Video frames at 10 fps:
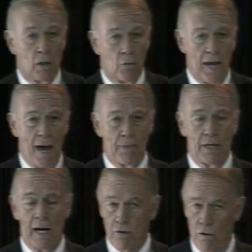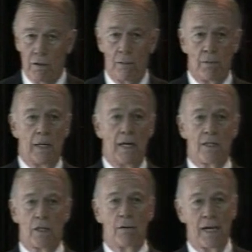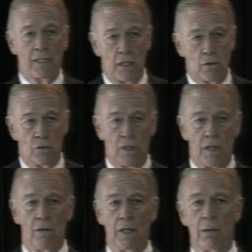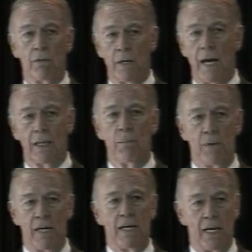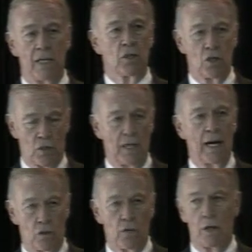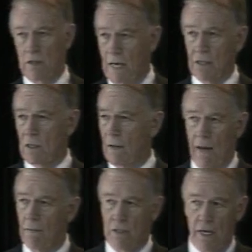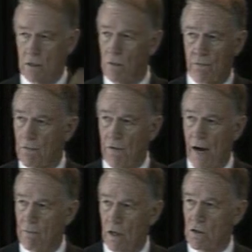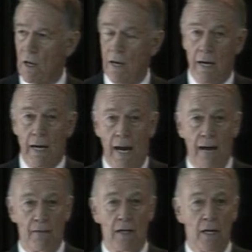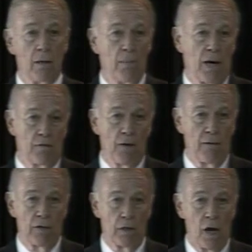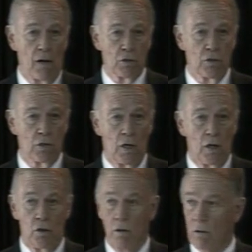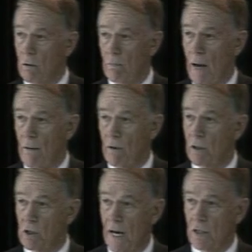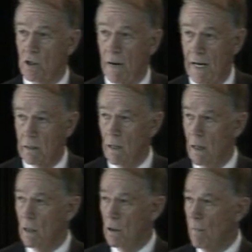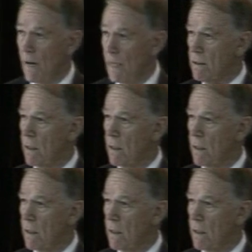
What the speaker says: what happened? I told him. He said, well, that's interesting. The L.A.P.D. has just announced their testing. They haven't tested for 5 years, and they need about 500 officers. You have a good chance you might